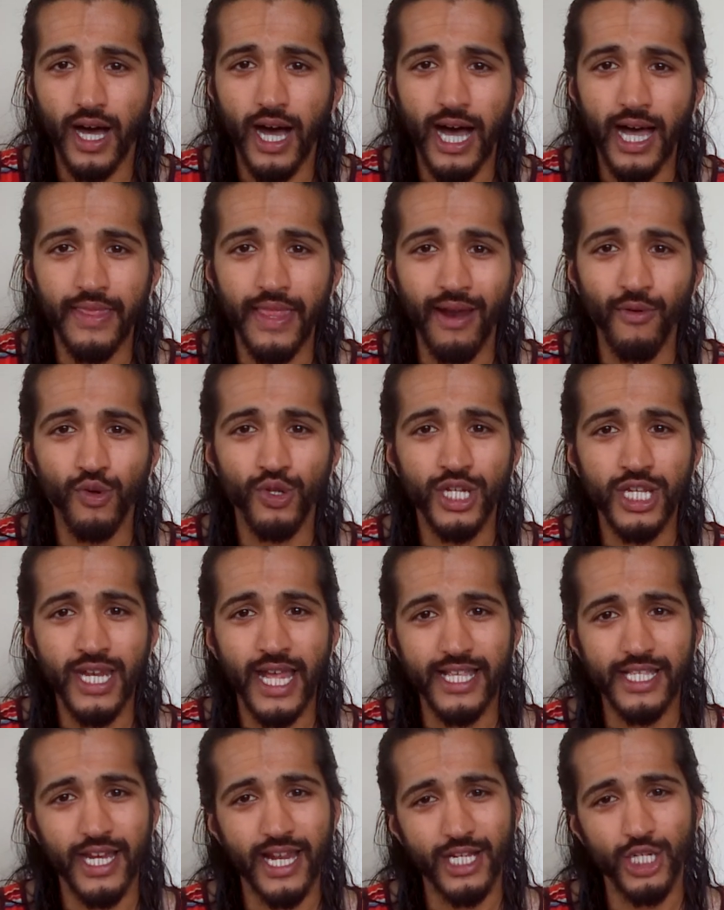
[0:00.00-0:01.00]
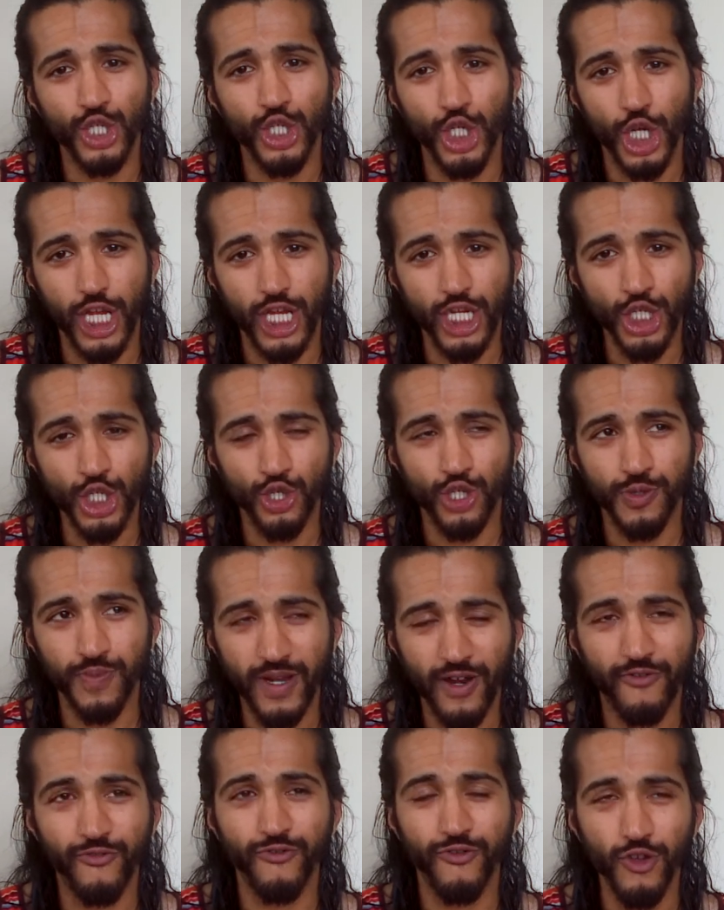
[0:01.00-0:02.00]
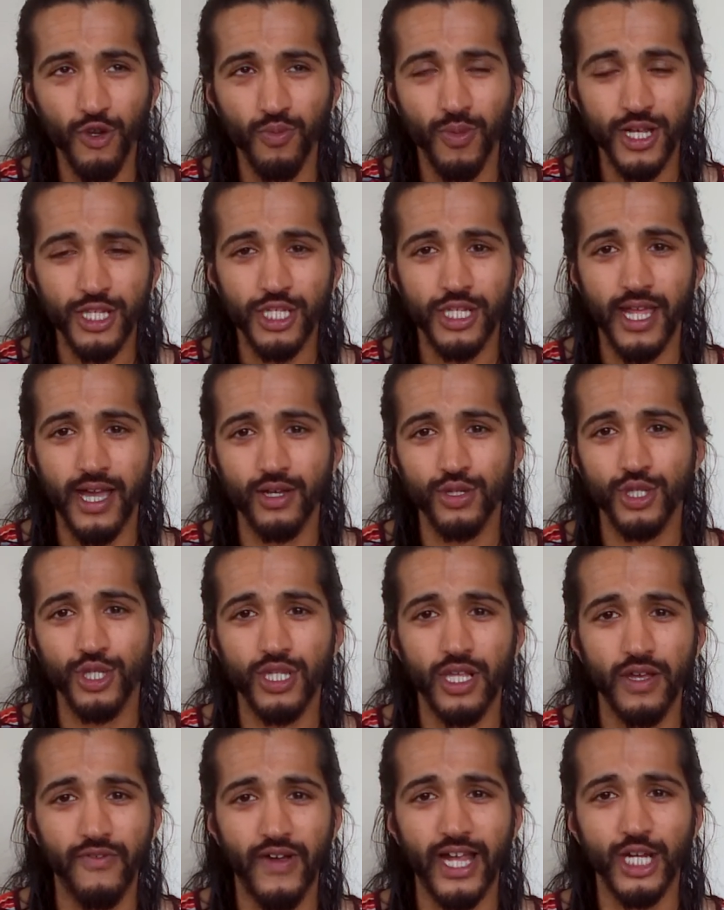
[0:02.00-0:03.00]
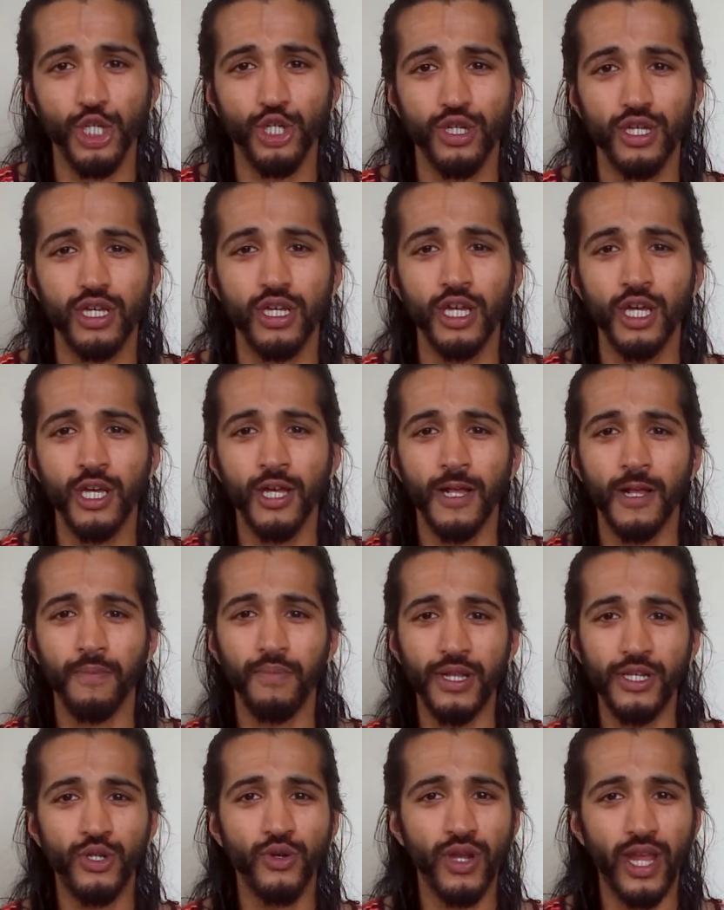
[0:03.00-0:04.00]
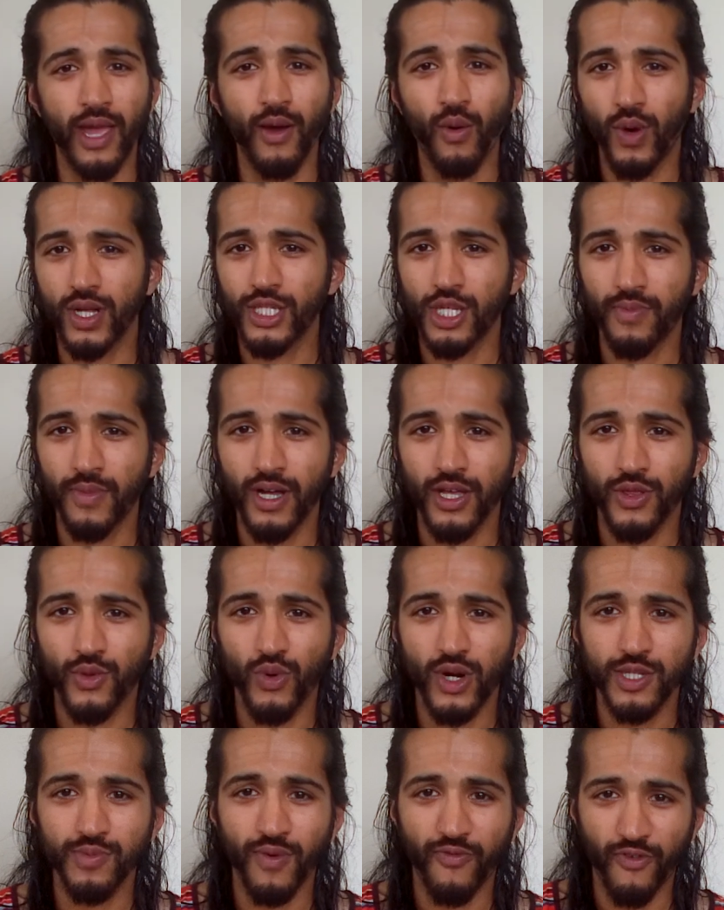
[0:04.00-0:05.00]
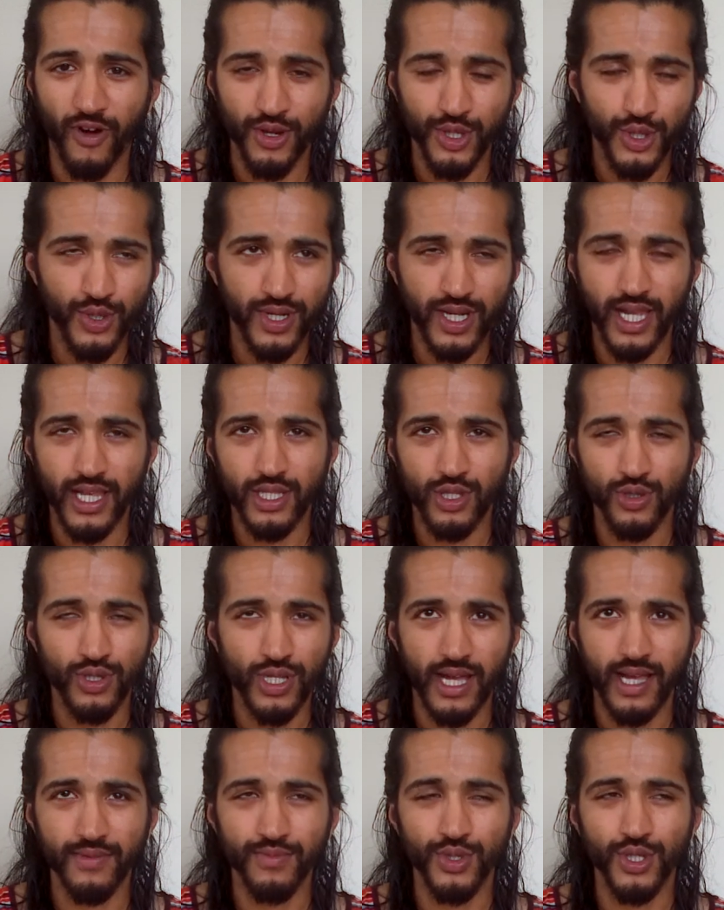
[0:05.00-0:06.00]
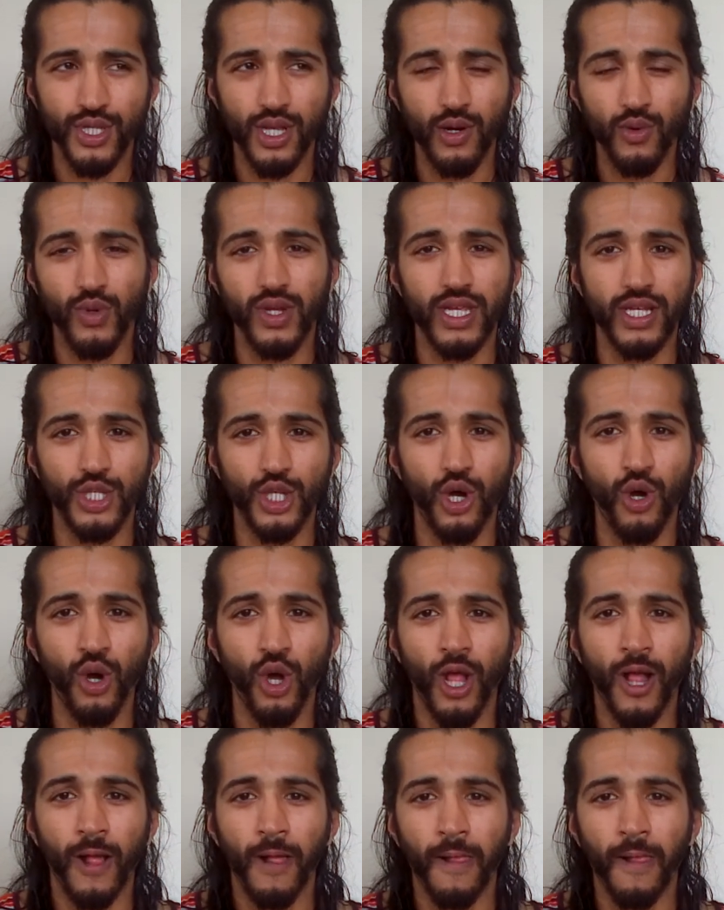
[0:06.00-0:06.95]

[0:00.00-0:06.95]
That routine hasn't actually changed. So it's been a few months now since I've actually been doing it once a month, whereas before I was doing it 2 times a week. So